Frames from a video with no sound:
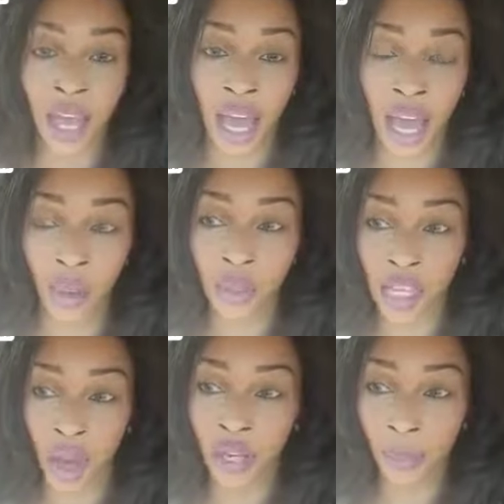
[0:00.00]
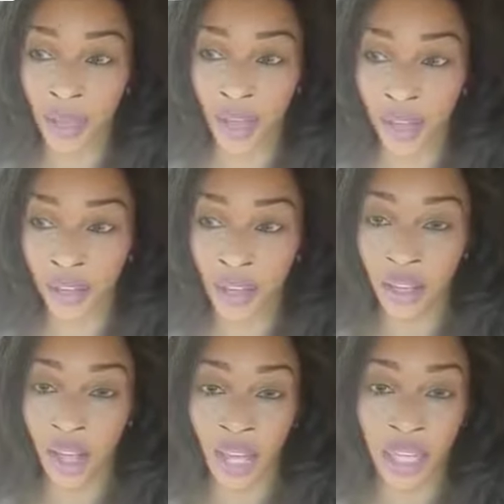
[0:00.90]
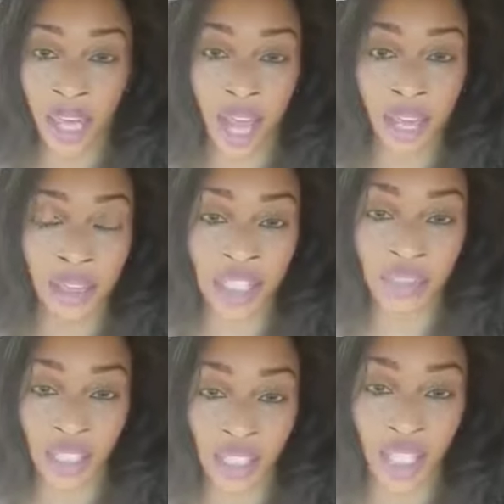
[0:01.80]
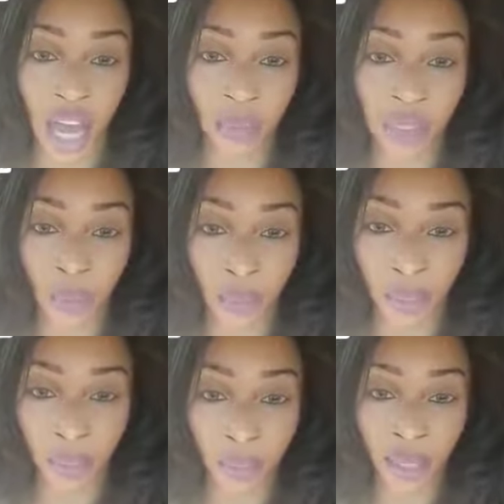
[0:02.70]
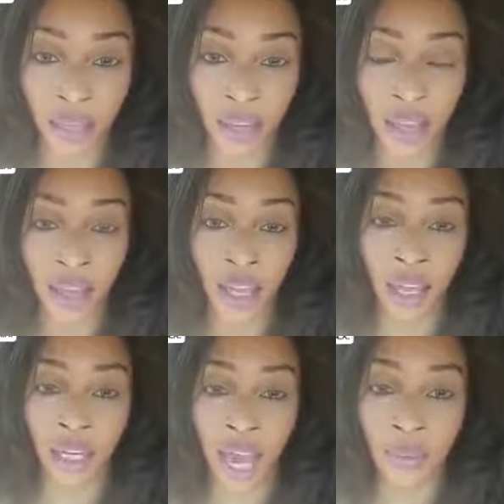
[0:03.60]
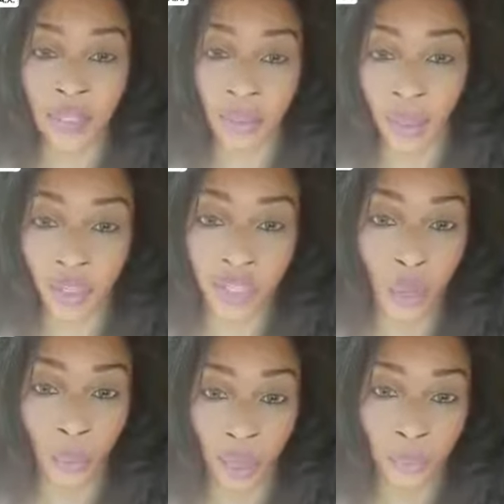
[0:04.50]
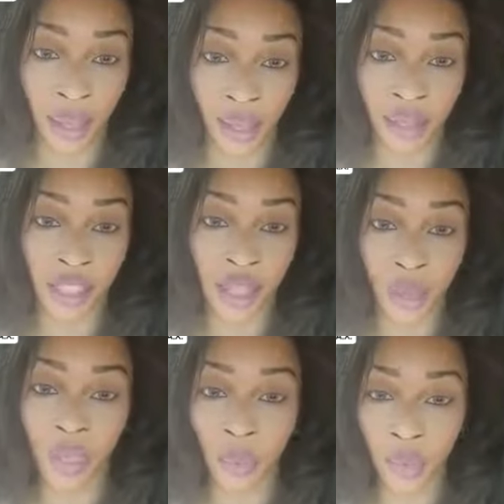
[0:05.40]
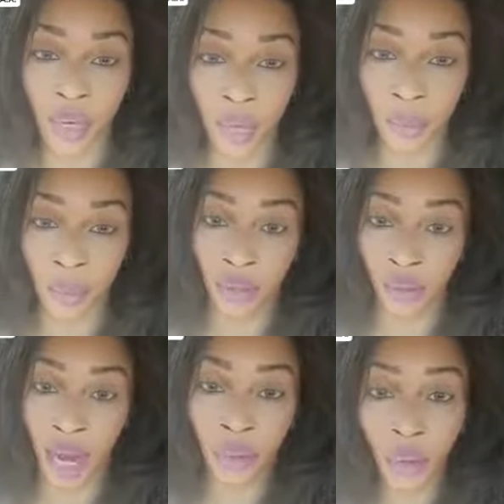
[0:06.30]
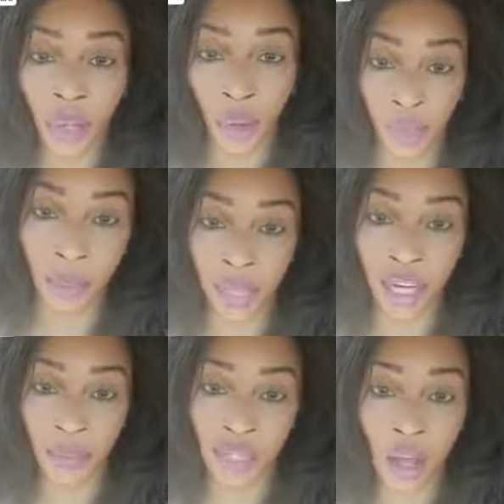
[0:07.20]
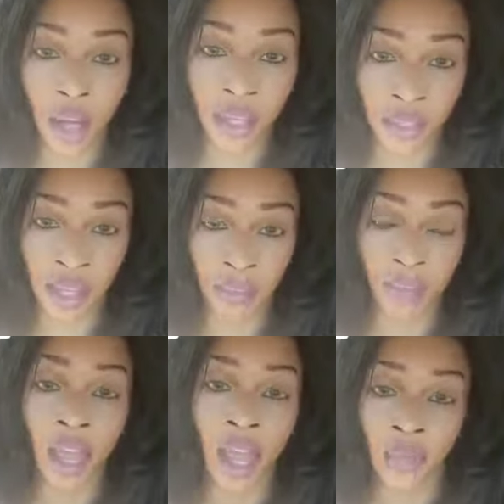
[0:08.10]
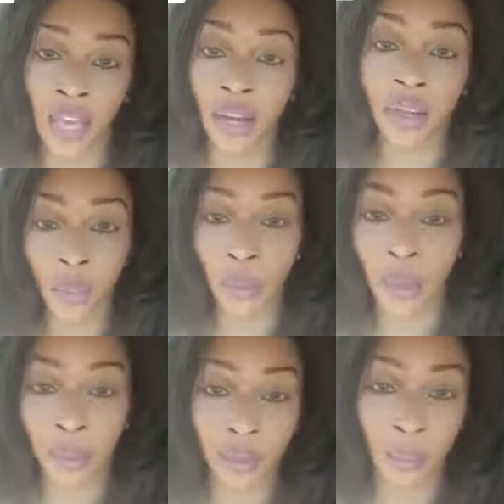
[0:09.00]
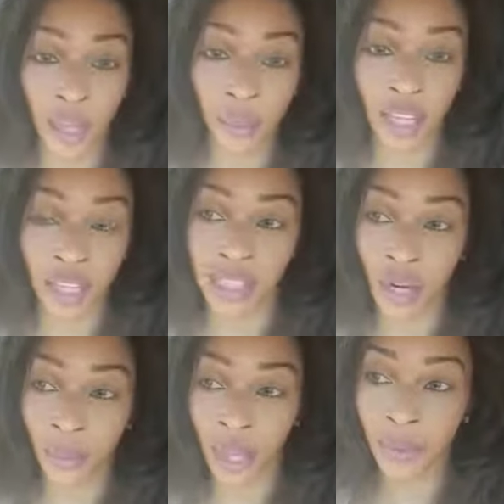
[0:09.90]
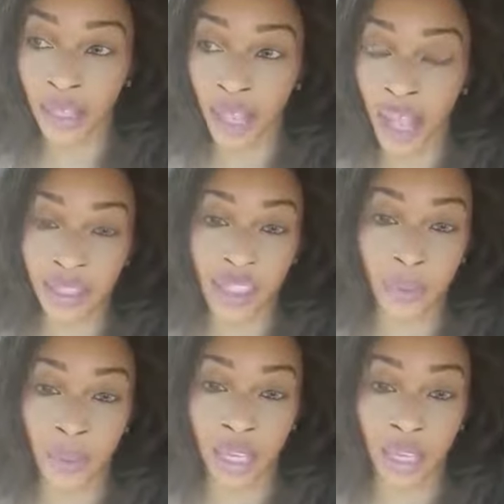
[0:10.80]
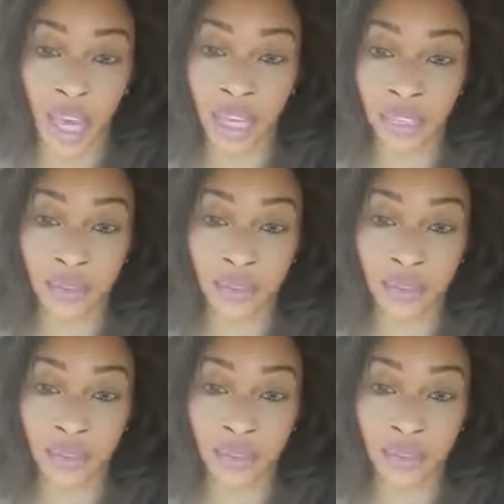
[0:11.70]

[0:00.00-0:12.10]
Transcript: I was on a bed. And in this vision, I was a white woman and I was married to a white man. So we woke up, or I woke up on the bed, and I was talking to him, and we had our little baby in the bed with us, and our baby had to have been like